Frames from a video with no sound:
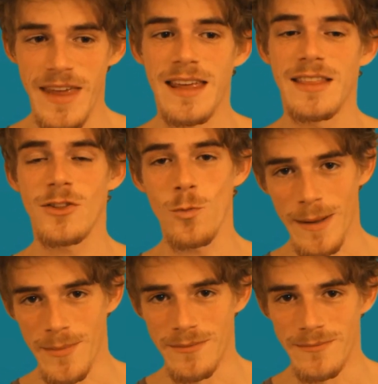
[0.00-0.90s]
The
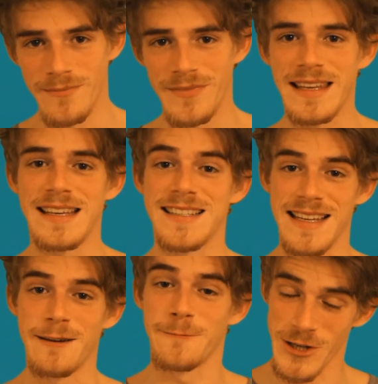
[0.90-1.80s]
web is
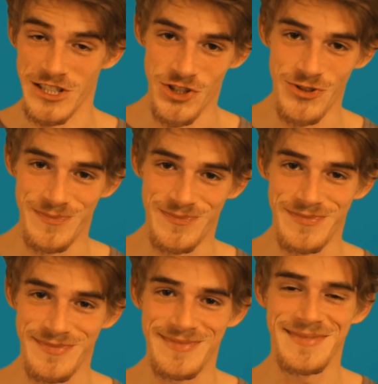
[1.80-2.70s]
like a fridge.
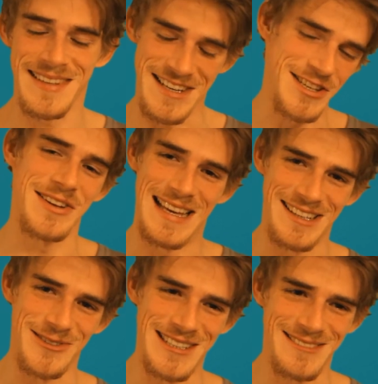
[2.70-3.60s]
It was on that
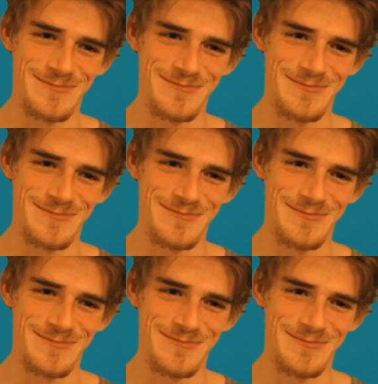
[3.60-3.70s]
grid.